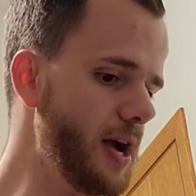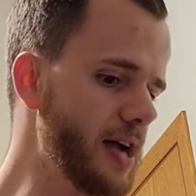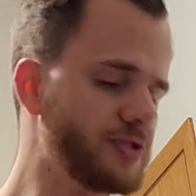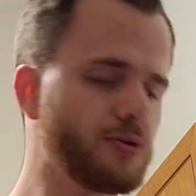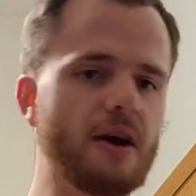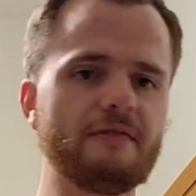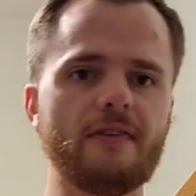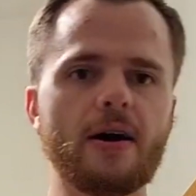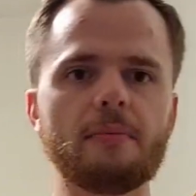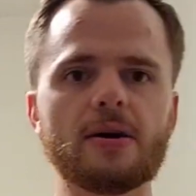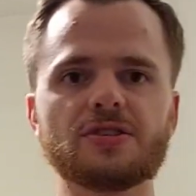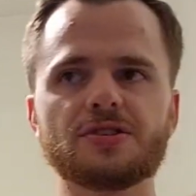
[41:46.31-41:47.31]
And so I
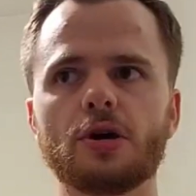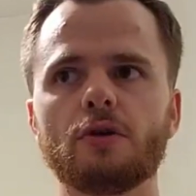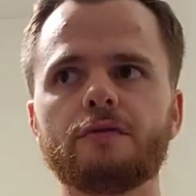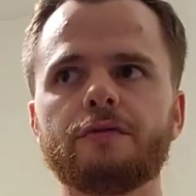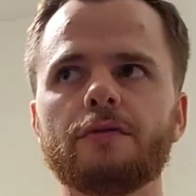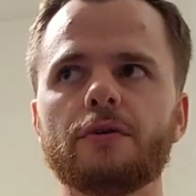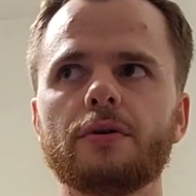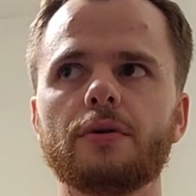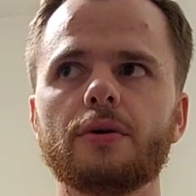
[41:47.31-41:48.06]
find myself